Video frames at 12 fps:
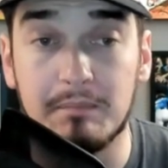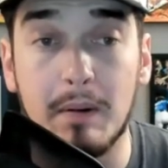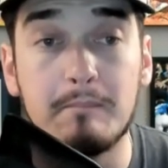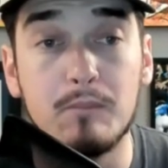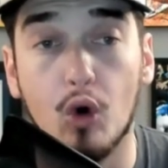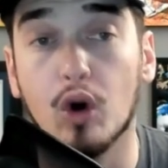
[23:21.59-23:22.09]
But
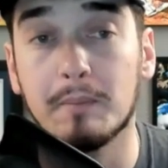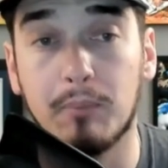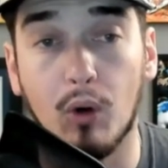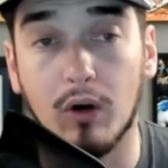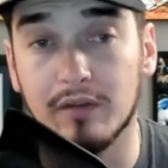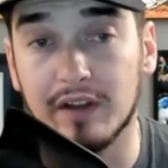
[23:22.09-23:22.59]
more
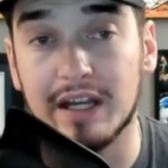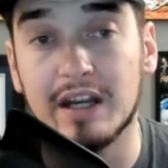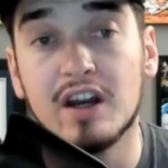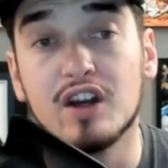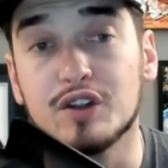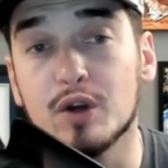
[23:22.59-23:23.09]

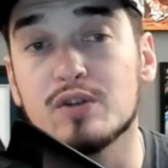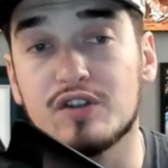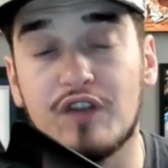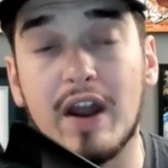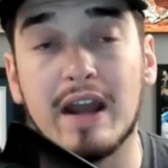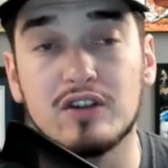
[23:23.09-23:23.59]
importantly, use
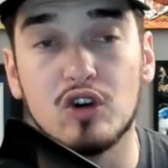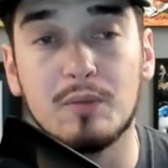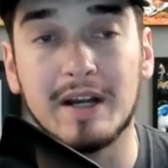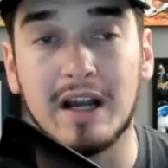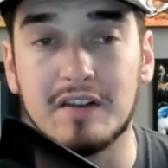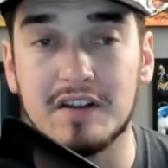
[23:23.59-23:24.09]
FanDuel
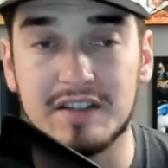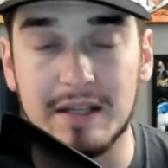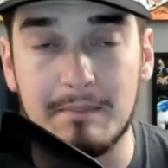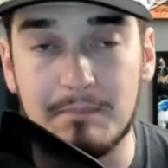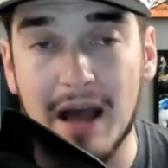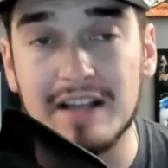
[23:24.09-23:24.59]
because it's the
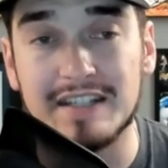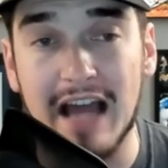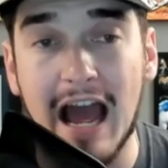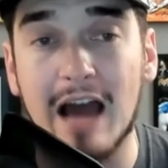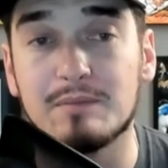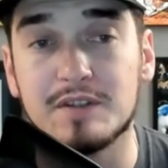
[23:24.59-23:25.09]
best
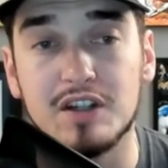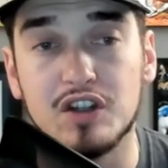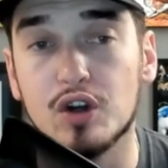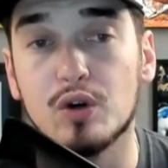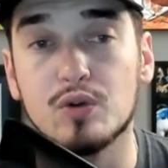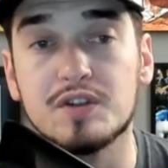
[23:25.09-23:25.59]
app to
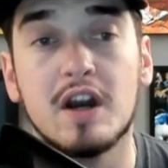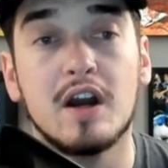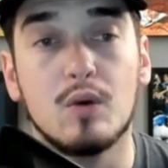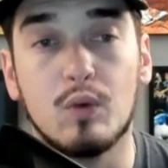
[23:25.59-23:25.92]
use